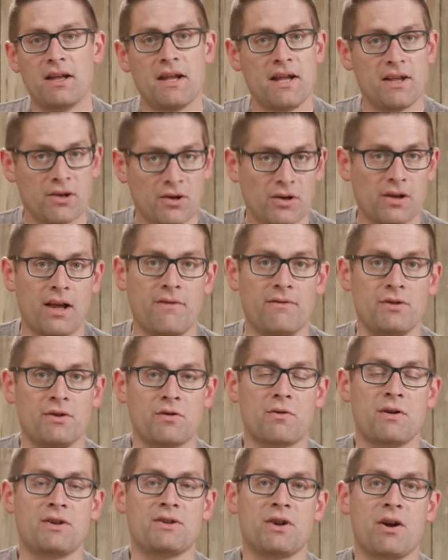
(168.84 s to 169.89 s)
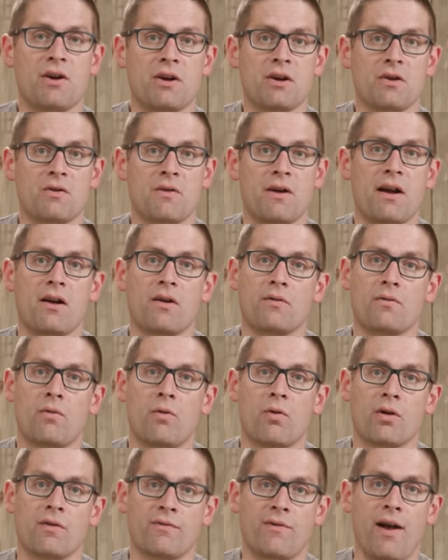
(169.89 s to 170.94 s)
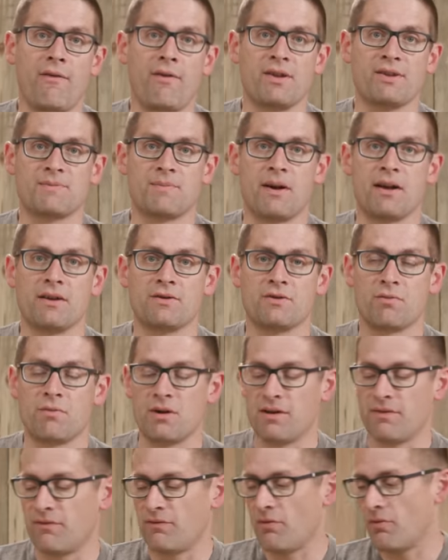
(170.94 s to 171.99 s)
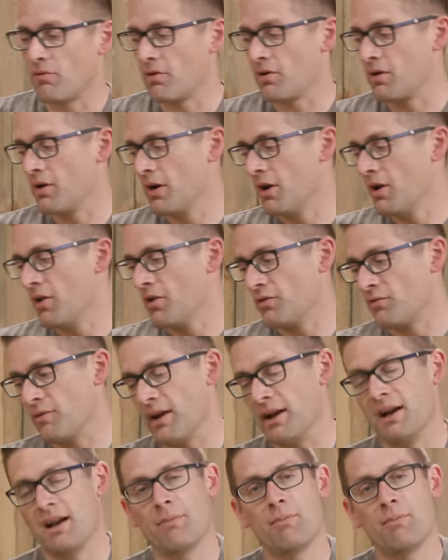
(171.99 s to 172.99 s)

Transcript: Either 11-degree target crown or 5/8 by 24 threaded.